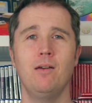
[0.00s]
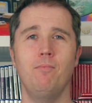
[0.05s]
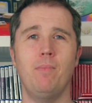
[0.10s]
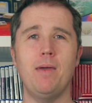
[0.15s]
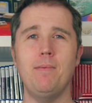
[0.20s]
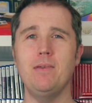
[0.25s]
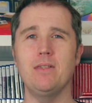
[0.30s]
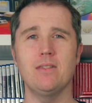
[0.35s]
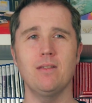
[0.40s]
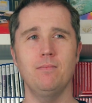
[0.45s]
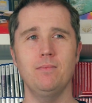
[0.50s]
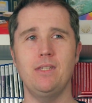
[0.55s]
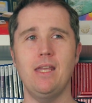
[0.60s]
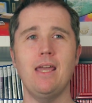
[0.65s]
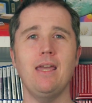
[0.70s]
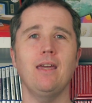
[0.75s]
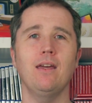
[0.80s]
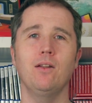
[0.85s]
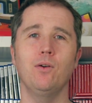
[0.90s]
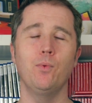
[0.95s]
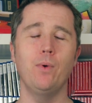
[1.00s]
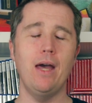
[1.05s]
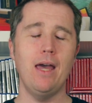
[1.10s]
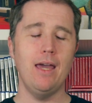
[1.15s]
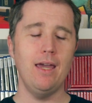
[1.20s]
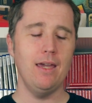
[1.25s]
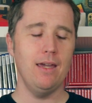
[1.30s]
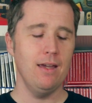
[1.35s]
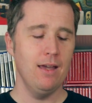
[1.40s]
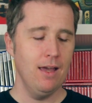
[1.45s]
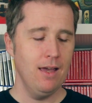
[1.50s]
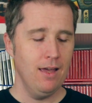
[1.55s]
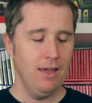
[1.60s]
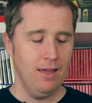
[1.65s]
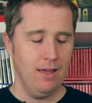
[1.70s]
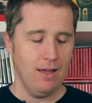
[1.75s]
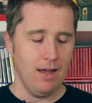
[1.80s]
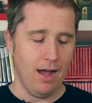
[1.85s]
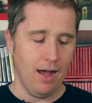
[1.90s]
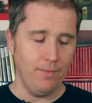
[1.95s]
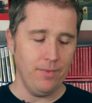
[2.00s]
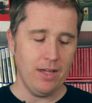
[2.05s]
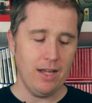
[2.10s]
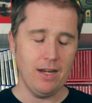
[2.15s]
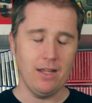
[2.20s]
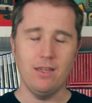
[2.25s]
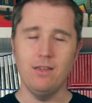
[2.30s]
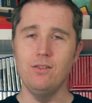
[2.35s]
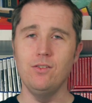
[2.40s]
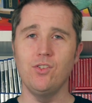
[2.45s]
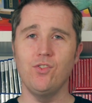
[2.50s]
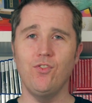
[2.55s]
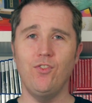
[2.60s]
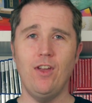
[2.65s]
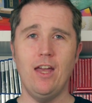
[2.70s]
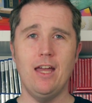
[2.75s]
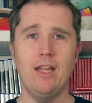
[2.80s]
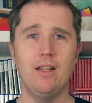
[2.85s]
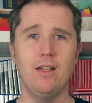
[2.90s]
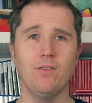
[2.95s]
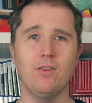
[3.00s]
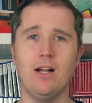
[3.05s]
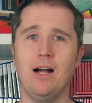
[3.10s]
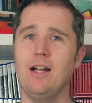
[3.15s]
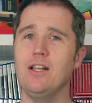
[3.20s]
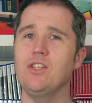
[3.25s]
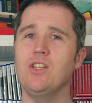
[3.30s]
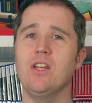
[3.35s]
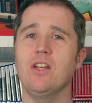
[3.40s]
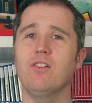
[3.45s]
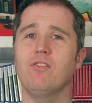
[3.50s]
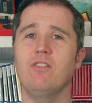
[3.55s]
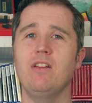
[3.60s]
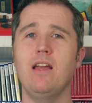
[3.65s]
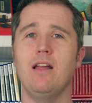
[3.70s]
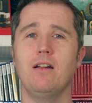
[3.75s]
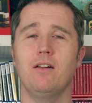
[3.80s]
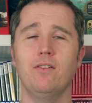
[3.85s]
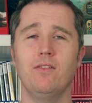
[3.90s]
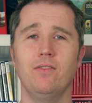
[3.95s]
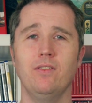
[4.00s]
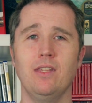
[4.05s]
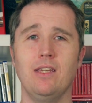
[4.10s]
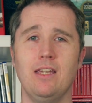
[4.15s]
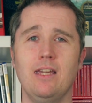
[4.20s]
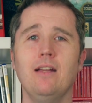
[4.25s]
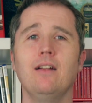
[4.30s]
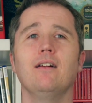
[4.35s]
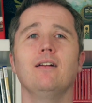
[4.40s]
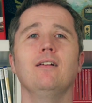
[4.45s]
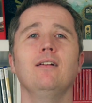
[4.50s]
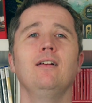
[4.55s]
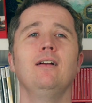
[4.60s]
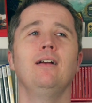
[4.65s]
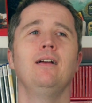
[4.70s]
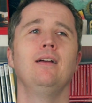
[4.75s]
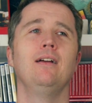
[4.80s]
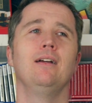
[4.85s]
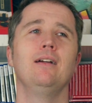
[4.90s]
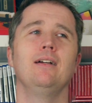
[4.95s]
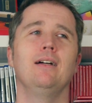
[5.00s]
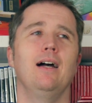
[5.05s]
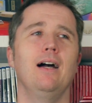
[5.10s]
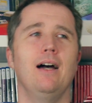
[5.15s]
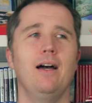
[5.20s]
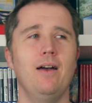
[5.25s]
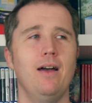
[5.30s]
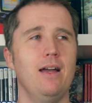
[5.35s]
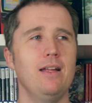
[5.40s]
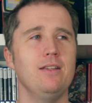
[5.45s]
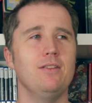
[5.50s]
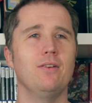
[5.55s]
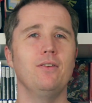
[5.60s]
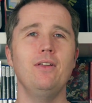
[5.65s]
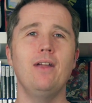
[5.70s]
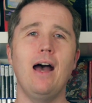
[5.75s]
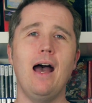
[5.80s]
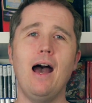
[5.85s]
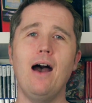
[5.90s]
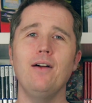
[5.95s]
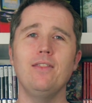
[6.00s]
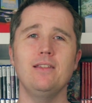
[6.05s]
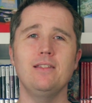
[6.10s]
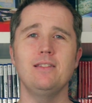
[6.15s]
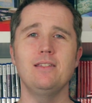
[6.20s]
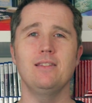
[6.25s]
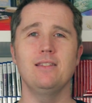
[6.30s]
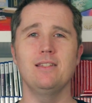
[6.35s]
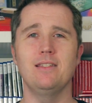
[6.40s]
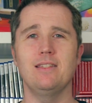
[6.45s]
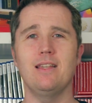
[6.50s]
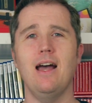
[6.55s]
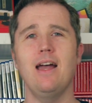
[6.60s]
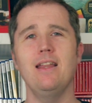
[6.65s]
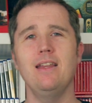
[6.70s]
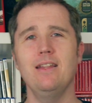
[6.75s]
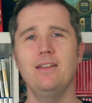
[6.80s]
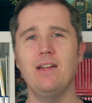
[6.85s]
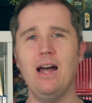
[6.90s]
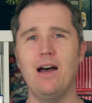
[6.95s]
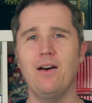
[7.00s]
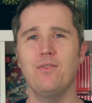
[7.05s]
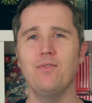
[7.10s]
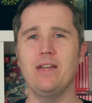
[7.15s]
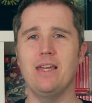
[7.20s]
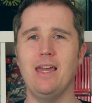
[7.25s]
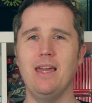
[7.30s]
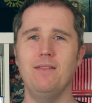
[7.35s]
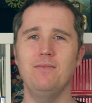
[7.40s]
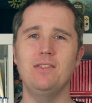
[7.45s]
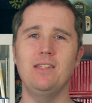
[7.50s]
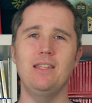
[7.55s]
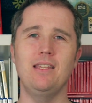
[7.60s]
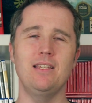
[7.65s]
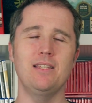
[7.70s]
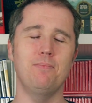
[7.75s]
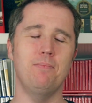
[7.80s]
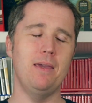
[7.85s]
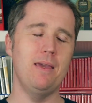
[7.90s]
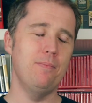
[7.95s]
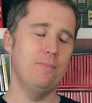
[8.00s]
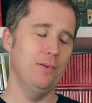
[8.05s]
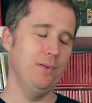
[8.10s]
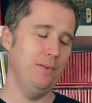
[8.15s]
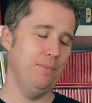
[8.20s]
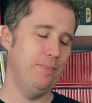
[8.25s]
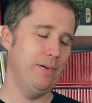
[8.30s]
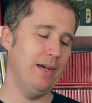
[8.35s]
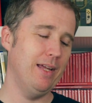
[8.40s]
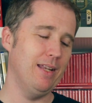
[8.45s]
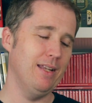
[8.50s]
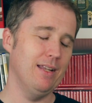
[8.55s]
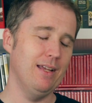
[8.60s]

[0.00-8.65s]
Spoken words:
Maybe some taken away? I'm not a huge fan of Content Creator of the Year. I don't know how this is decided, how we came to these people, but